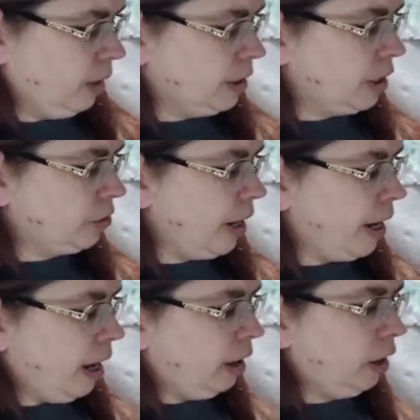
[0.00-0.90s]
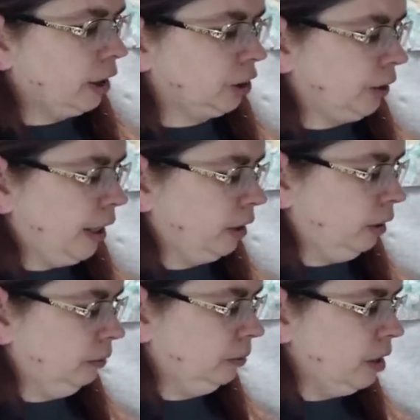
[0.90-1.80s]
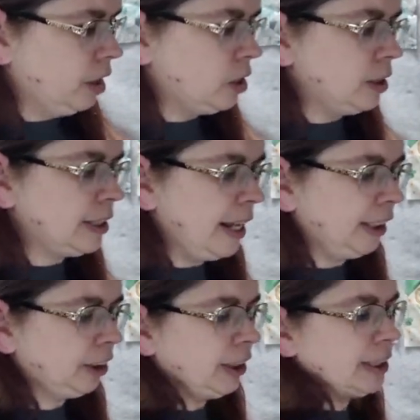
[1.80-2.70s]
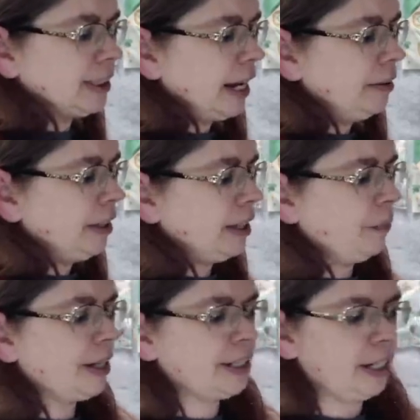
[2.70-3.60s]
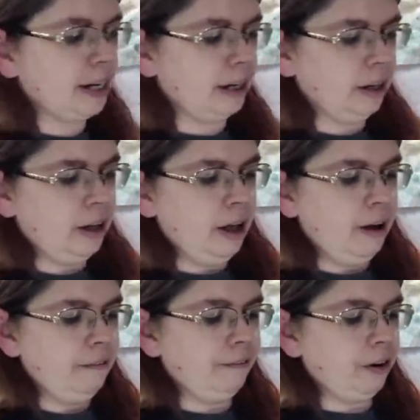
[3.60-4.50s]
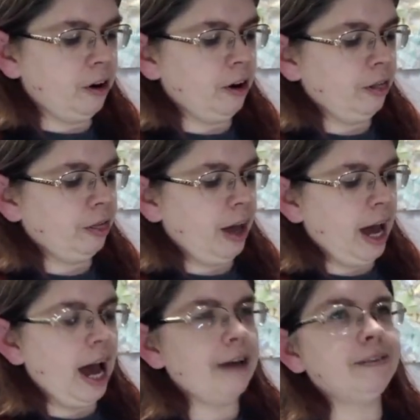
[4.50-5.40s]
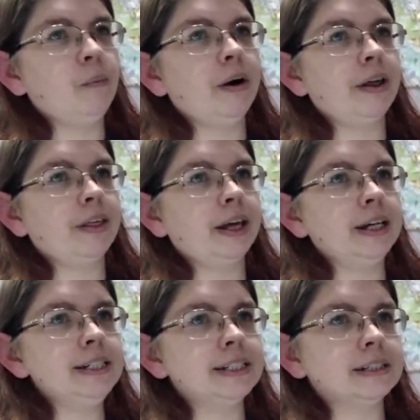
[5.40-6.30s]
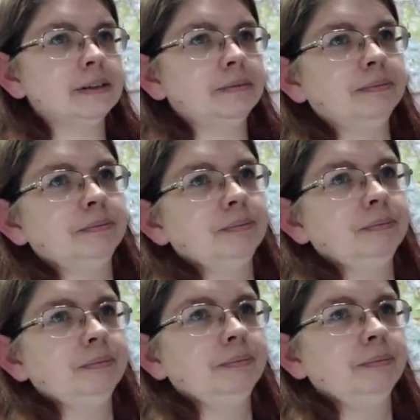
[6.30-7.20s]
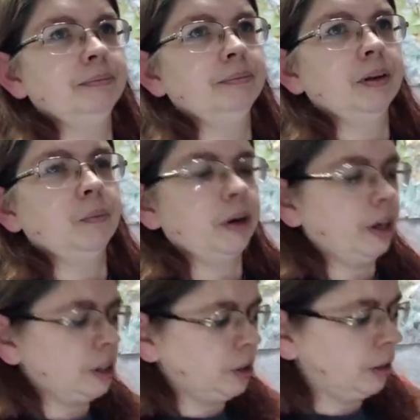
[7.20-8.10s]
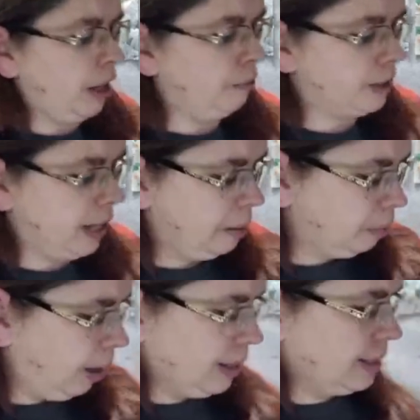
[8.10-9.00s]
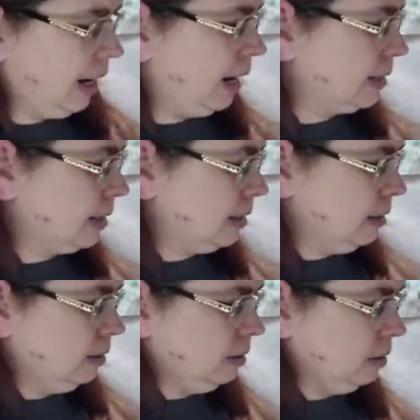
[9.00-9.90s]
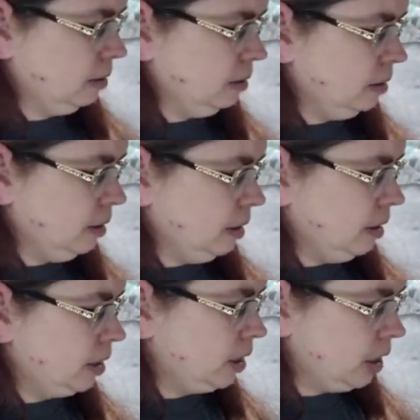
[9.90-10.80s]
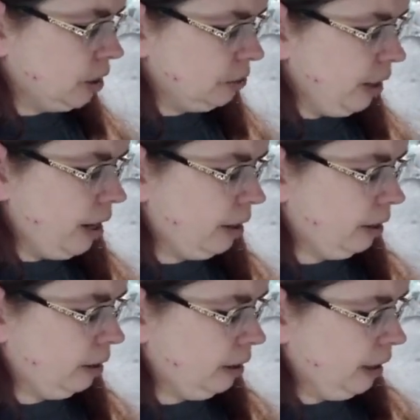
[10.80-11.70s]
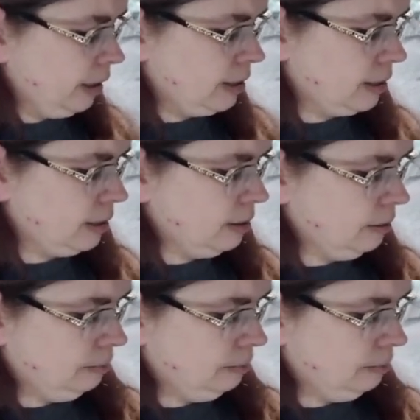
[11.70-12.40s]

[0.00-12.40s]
to create a large triangle. So essentially the same thing that we did for the half of one of these, we're going to do that same process to create these.